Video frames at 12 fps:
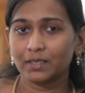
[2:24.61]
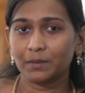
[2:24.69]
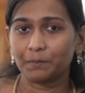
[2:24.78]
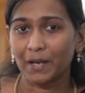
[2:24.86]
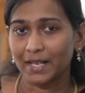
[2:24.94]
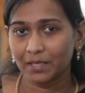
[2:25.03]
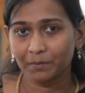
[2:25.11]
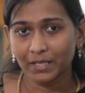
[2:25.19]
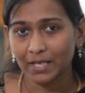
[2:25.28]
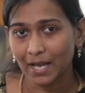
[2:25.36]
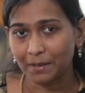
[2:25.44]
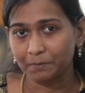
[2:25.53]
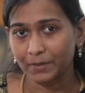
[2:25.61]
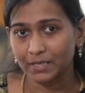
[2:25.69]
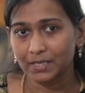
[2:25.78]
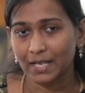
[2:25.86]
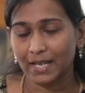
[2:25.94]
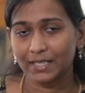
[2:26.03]
the pandemic
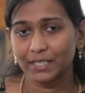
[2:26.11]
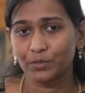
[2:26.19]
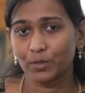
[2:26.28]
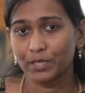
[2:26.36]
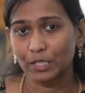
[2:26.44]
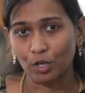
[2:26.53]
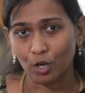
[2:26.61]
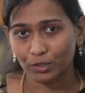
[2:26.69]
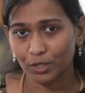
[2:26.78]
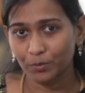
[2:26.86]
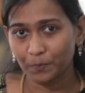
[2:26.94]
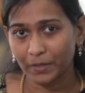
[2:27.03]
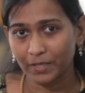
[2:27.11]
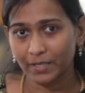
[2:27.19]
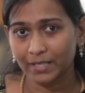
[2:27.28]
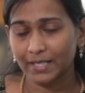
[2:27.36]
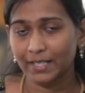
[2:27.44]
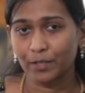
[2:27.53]
happened and it was a lockdown
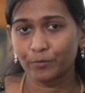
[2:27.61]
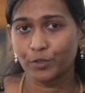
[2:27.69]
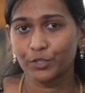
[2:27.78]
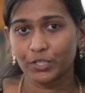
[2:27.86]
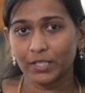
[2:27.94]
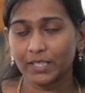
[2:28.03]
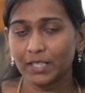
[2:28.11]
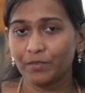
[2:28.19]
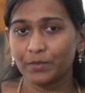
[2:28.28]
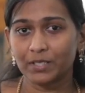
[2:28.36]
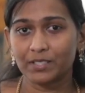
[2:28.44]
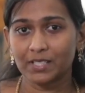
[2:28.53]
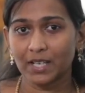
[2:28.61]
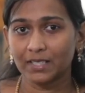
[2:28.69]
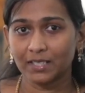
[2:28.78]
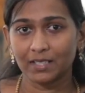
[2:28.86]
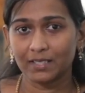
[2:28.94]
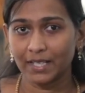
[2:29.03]
period, and unfortunately we were stuck
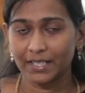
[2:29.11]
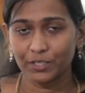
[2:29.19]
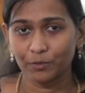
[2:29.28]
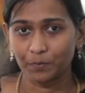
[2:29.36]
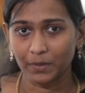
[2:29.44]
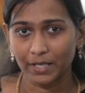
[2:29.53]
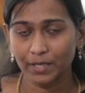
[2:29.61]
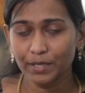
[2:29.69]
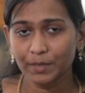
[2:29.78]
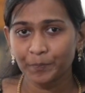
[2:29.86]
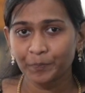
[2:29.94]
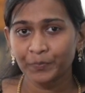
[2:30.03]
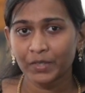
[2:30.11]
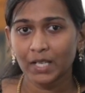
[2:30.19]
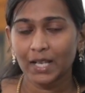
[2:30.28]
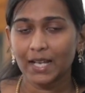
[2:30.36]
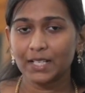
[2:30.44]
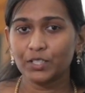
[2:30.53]
in our native place.
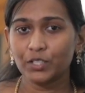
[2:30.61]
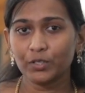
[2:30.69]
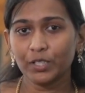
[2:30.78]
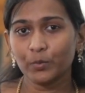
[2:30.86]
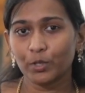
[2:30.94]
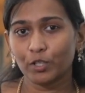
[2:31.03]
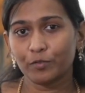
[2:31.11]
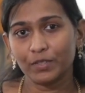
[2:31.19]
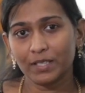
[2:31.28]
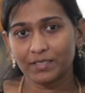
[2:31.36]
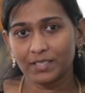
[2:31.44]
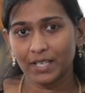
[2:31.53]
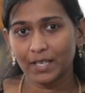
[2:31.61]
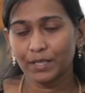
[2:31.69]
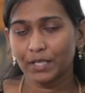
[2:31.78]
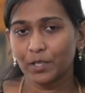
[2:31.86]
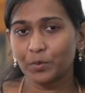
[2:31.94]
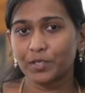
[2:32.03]
And during one of these
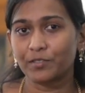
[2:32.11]
days, I was